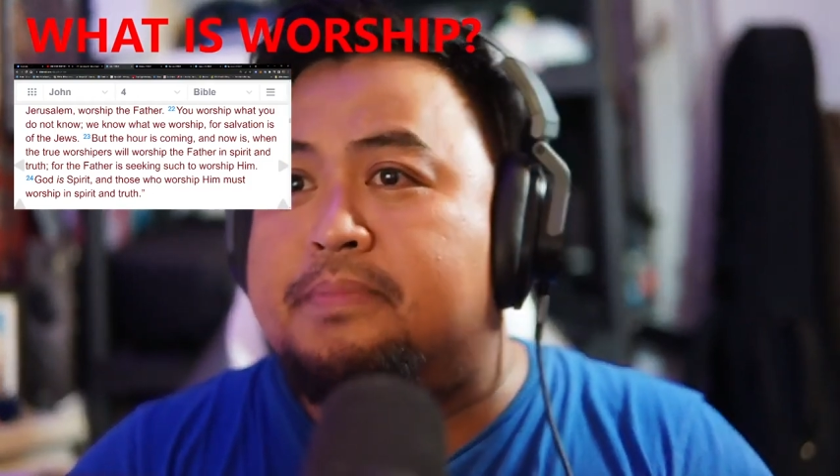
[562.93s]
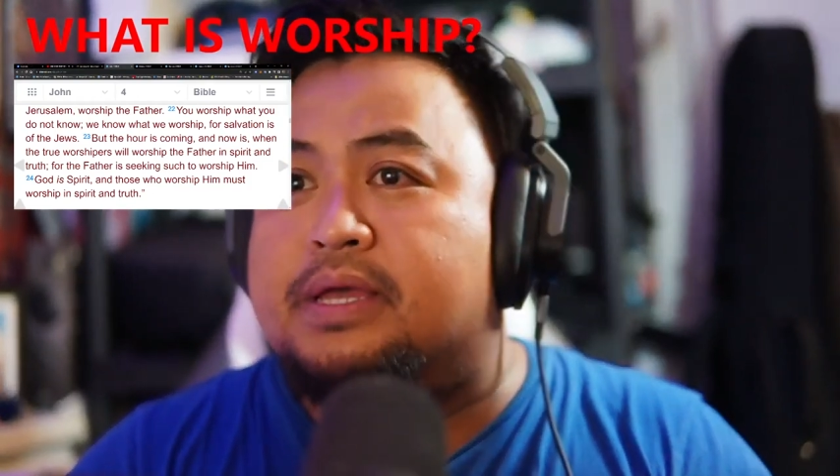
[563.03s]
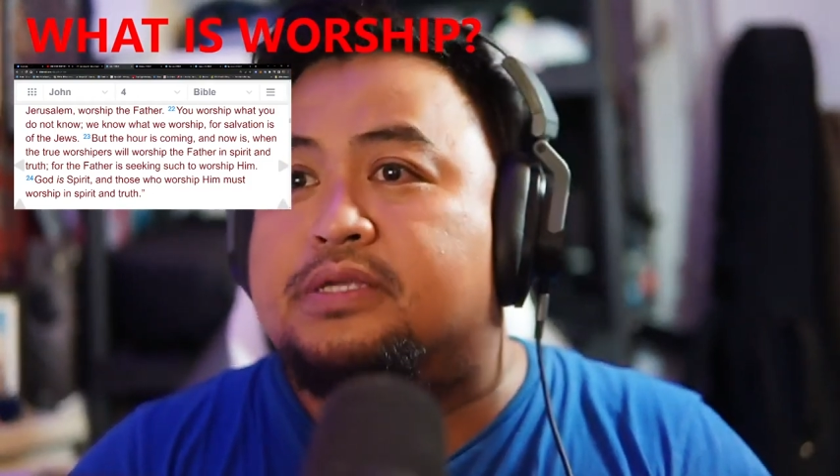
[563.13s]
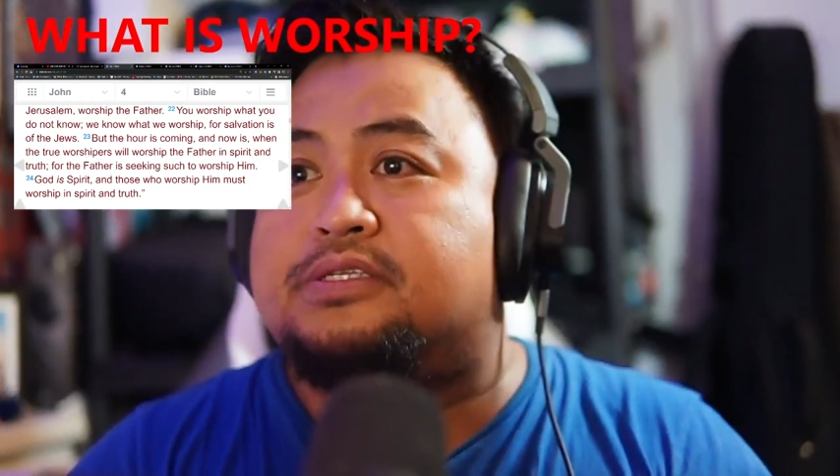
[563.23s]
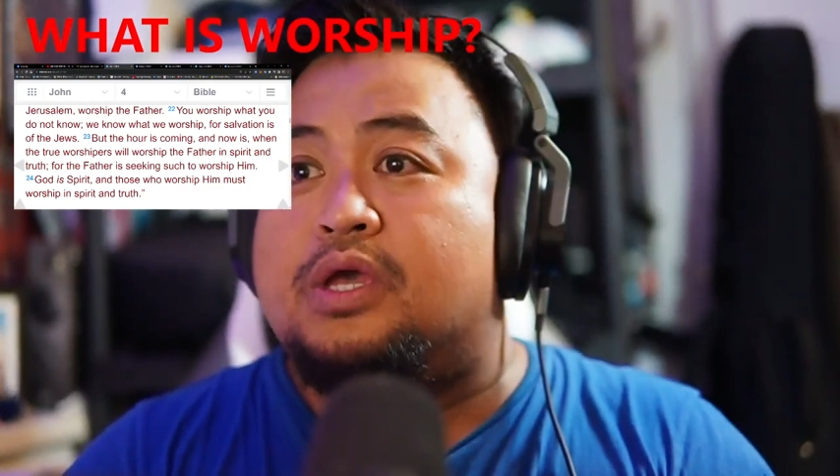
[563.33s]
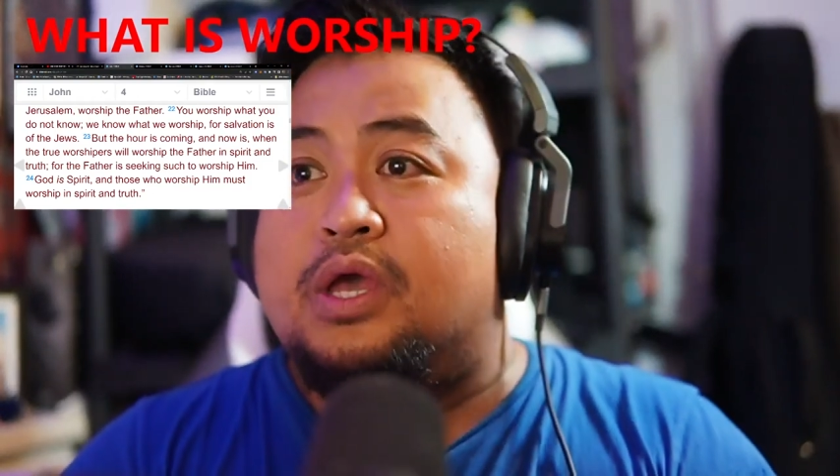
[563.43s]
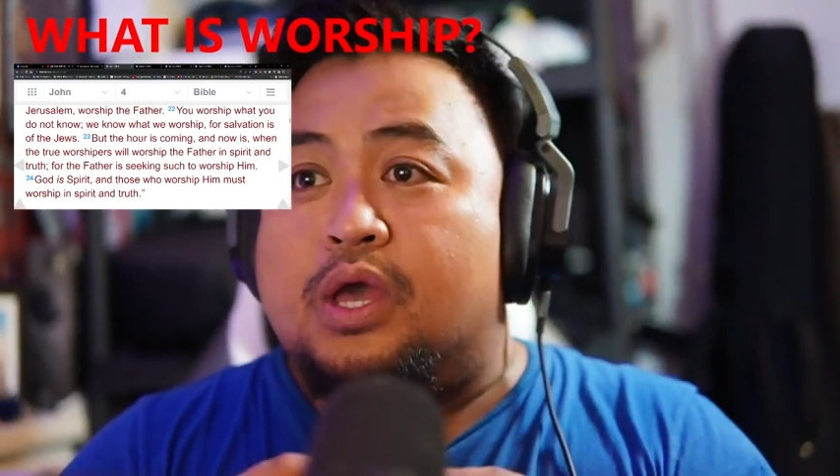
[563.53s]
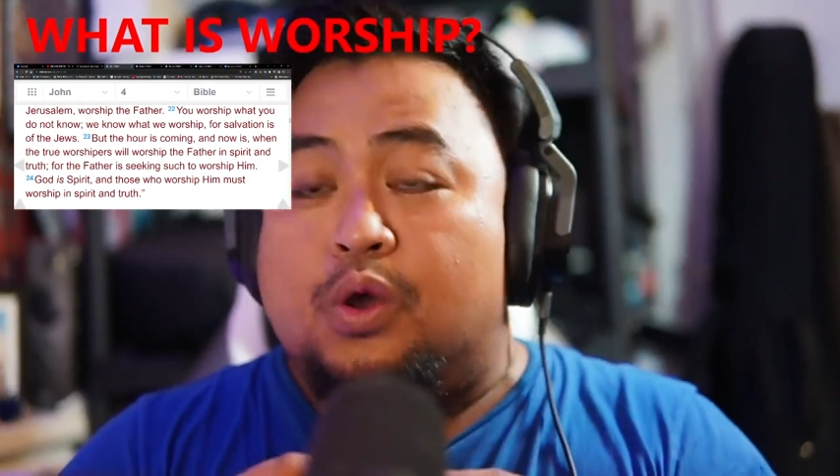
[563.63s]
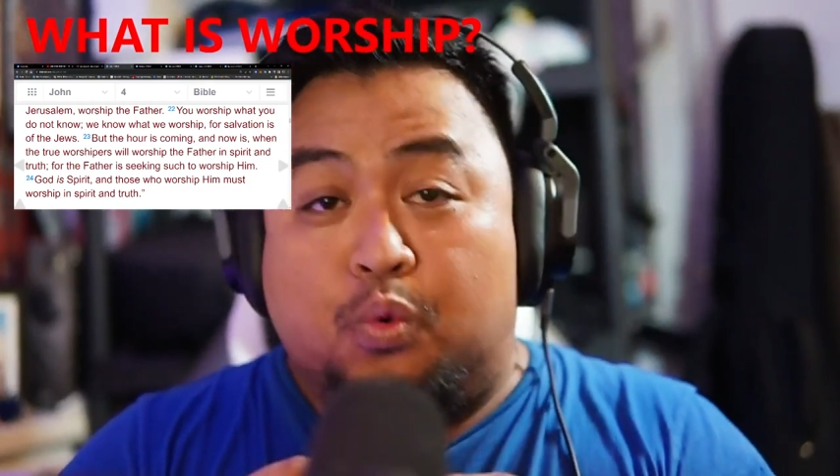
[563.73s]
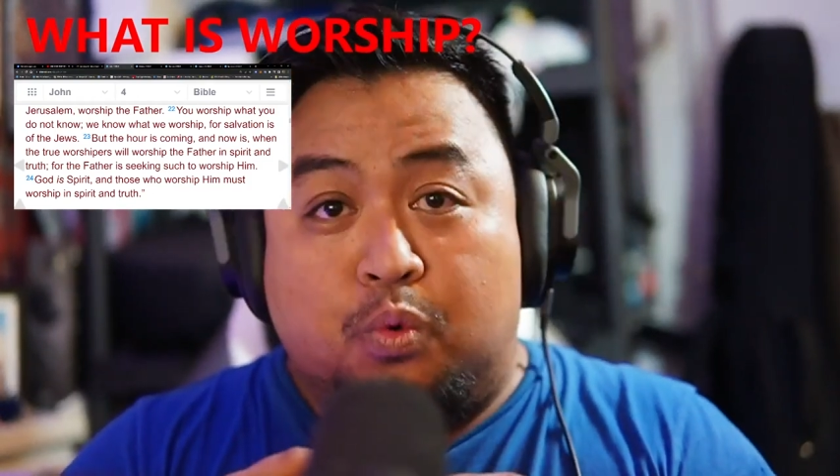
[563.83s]
must
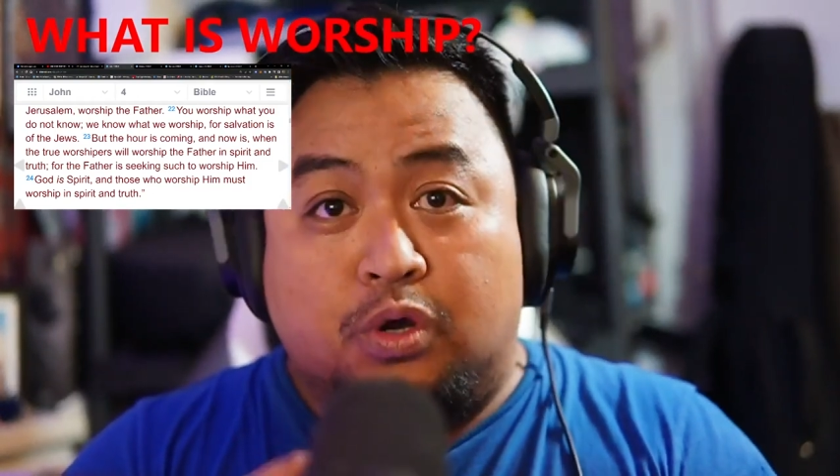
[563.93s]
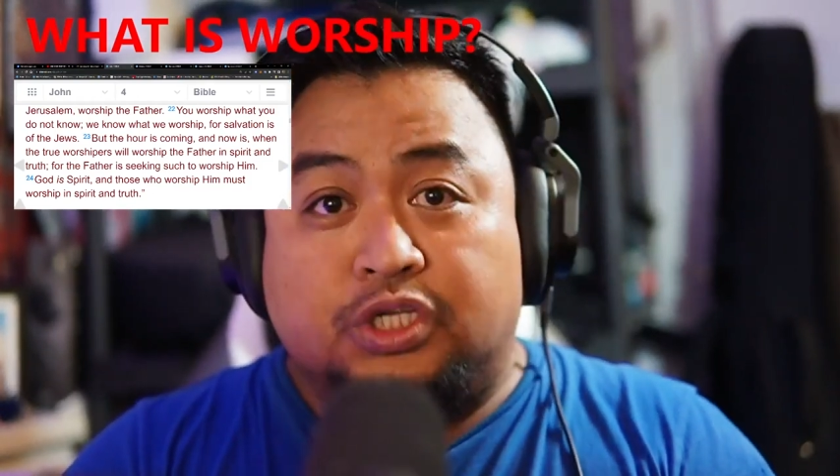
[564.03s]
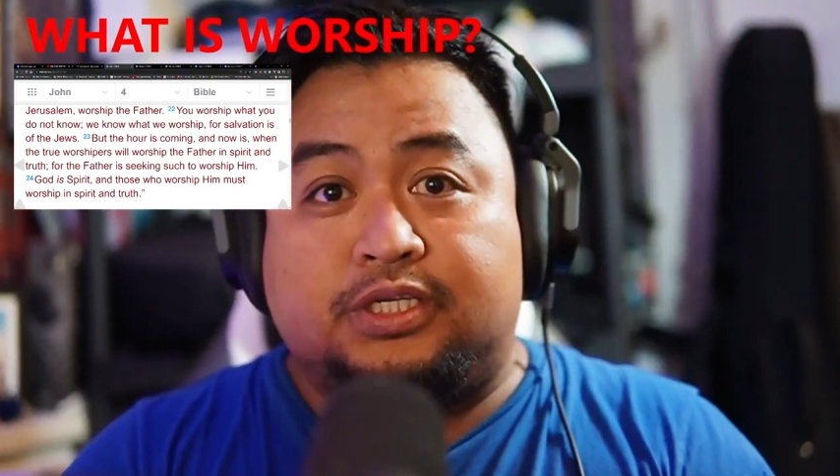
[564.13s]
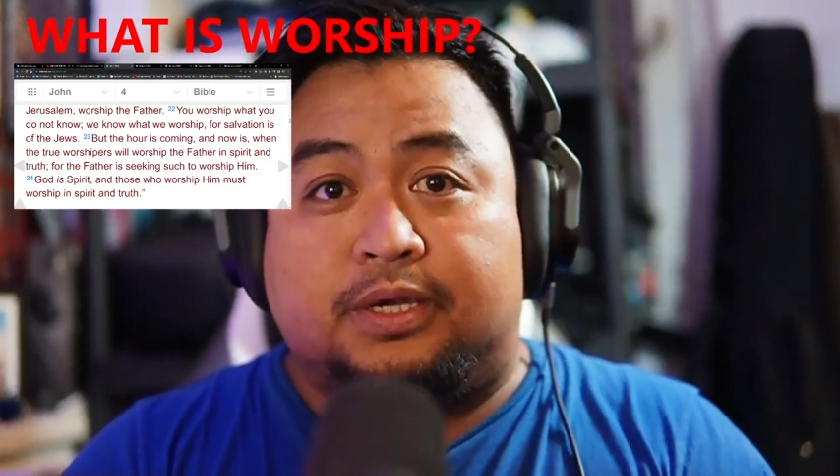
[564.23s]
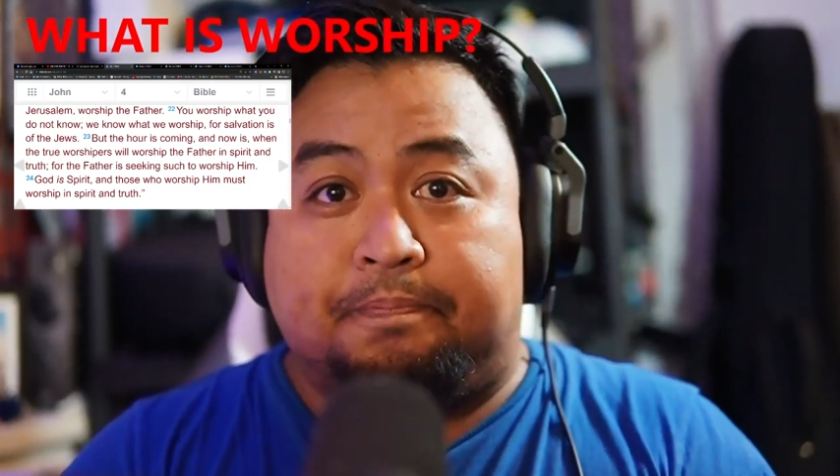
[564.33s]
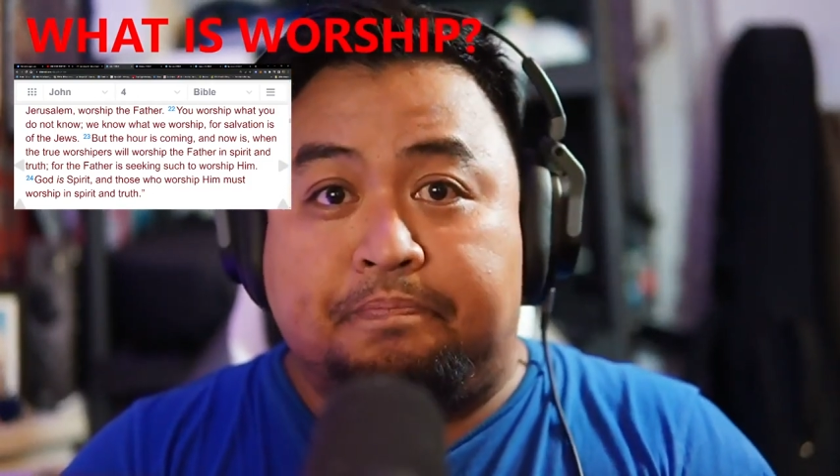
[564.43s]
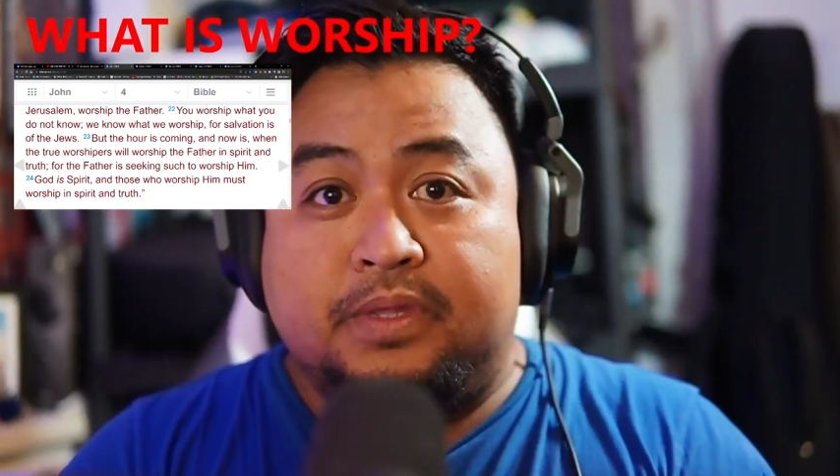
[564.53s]
worship